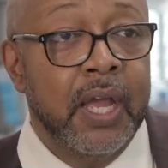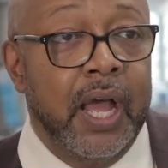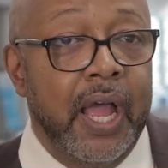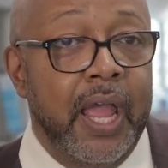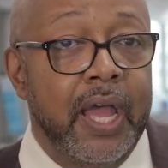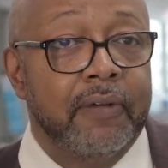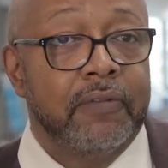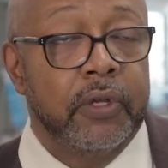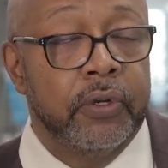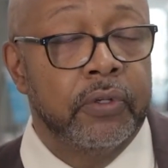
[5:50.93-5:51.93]
I
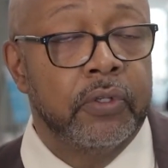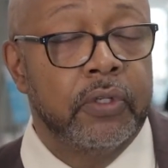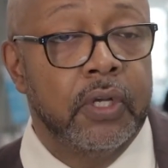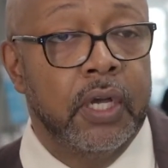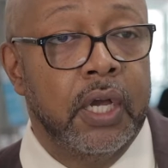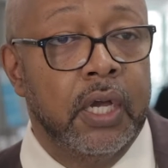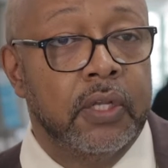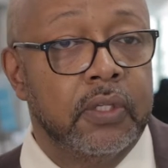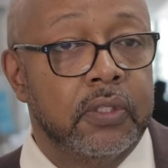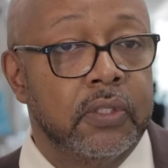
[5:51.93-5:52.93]
have learned
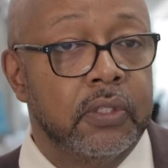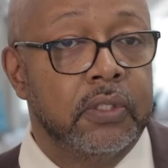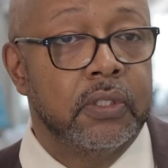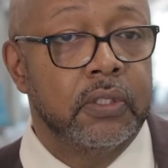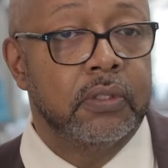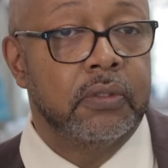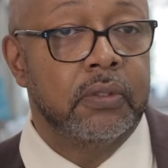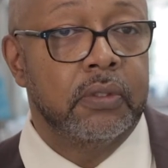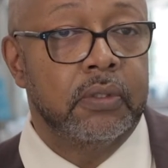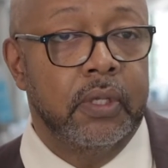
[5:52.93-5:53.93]
to
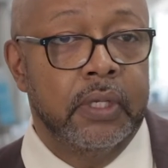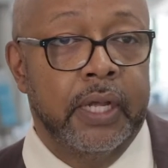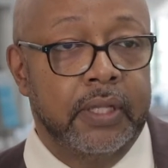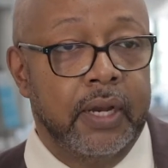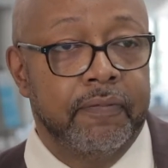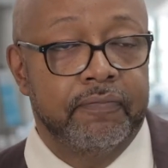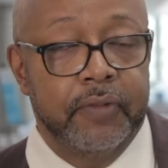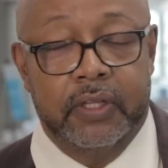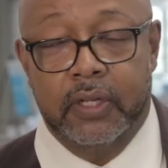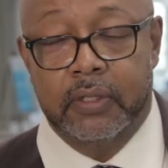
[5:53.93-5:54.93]
not
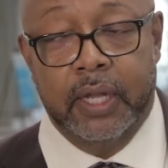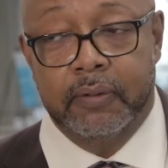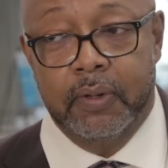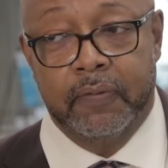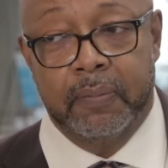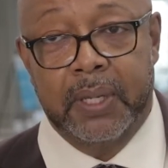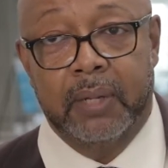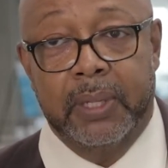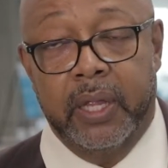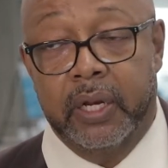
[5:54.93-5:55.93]
that I ever pick
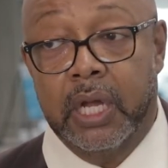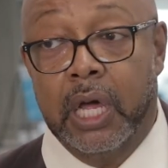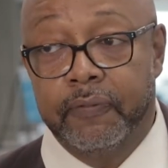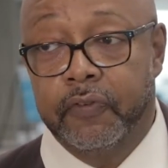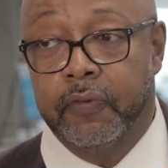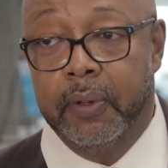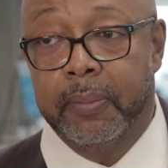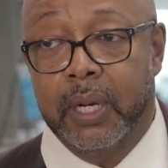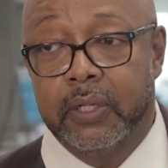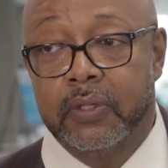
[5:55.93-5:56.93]
up a lot of columns from them,
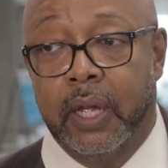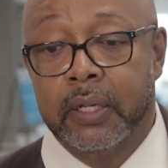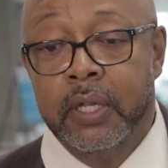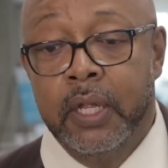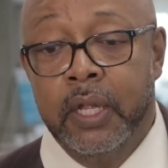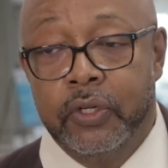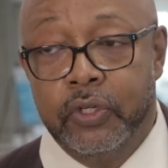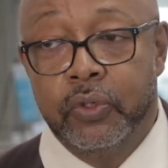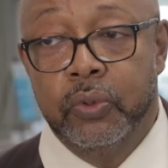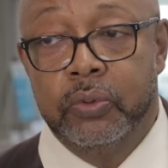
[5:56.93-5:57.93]
but I
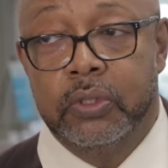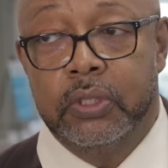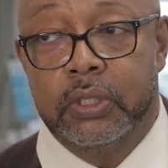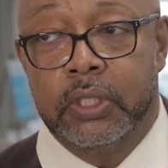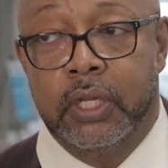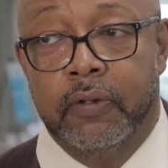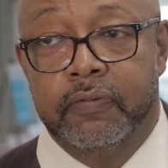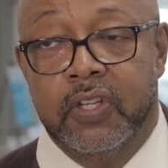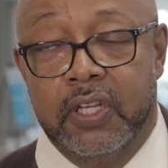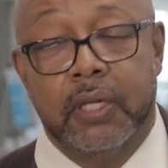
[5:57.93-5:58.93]
do give
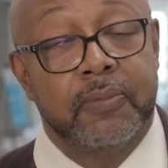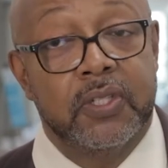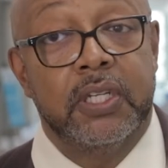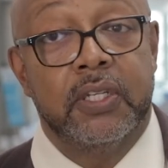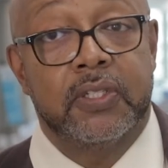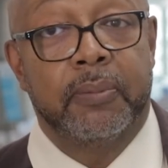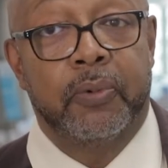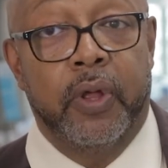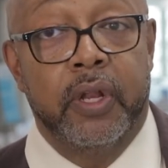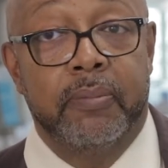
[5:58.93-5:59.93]
TMZ some
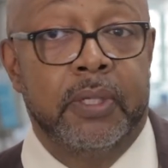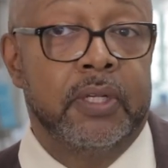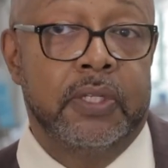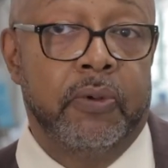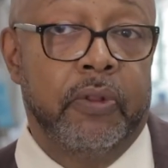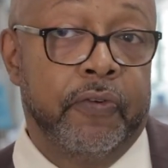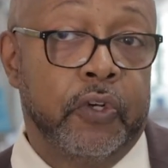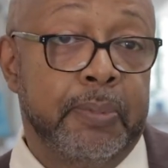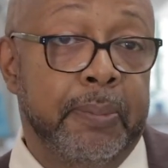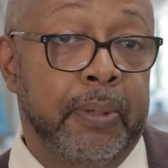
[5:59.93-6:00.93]
credit, because they were the
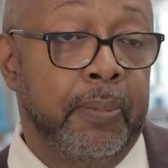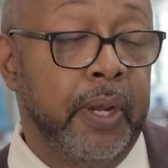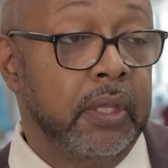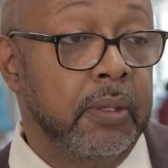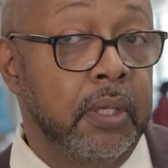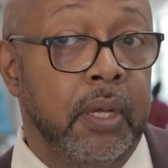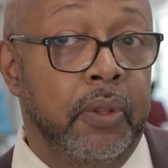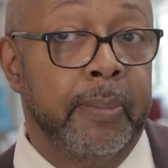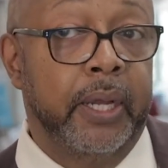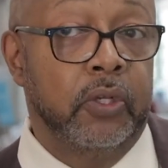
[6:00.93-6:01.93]
first people to break the
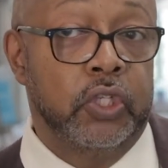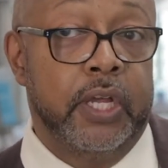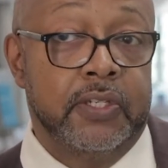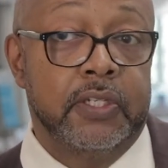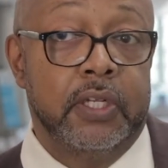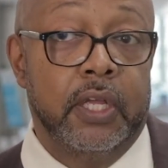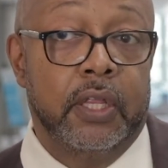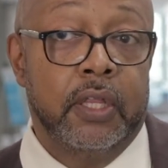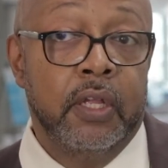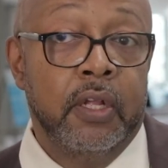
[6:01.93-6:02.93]
Michael Jackson death.